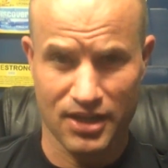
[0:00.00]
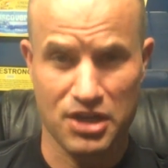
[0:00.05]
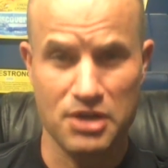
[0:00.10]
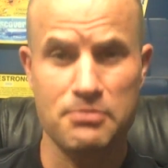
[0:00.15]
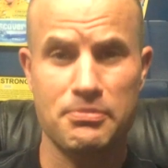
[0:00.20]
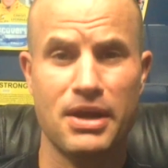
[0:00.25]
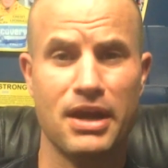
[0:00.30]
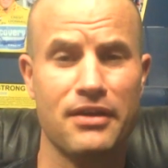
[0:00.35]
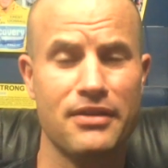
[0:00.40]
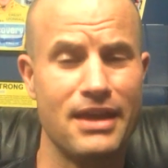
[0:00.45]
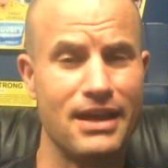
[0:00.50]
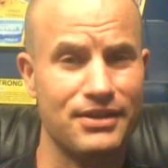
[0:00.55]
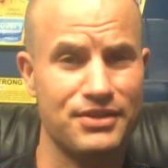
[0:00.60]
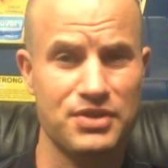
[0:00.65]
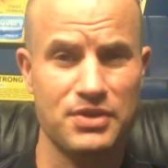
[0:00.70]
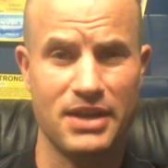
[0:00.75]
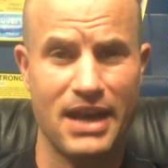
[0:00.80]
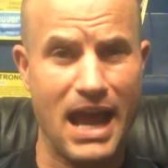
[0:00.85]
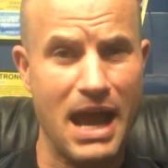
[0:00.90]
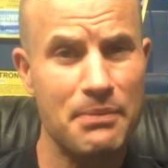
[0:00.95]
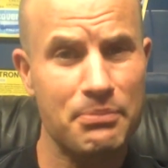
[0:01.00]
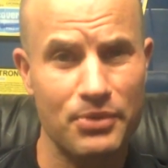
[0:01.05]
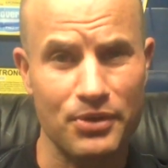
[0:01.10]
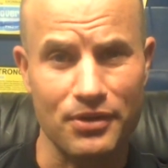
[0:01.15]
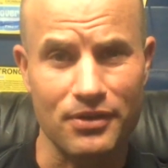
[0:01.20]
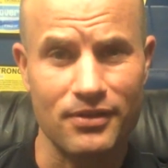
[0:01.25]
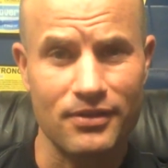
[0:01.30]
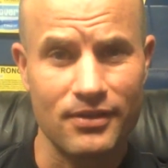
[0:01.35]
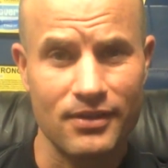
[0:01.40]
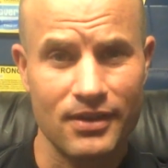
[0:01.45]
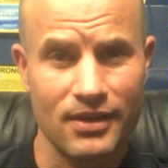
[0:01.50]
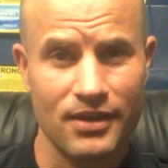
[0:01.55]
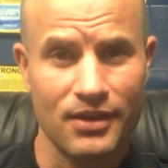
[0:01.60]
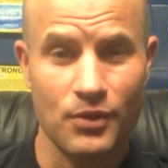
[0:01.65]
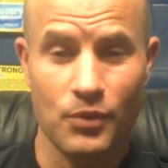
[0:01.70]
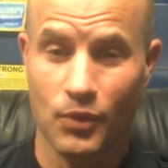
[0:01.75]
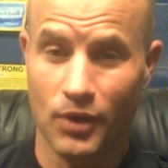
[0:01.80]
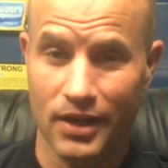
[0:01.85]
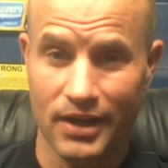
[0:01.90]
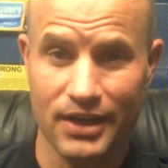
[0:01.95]
Compare that to an apple.
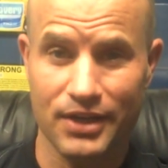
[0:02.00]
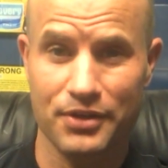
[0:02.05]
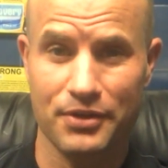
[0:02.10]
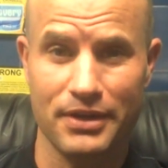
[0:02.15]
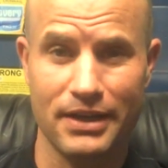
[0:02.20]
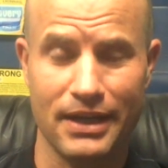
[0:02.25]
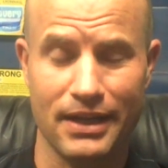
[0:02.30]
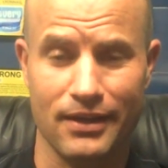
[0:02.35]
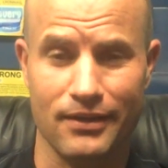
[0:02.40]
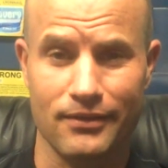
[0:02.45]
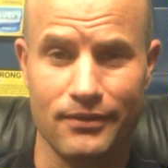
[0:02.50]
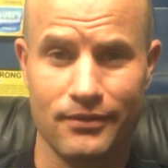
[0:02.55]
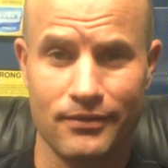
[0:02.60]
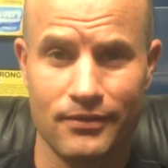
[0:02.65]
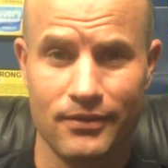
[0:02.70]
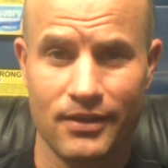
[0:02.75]
1 ingredient.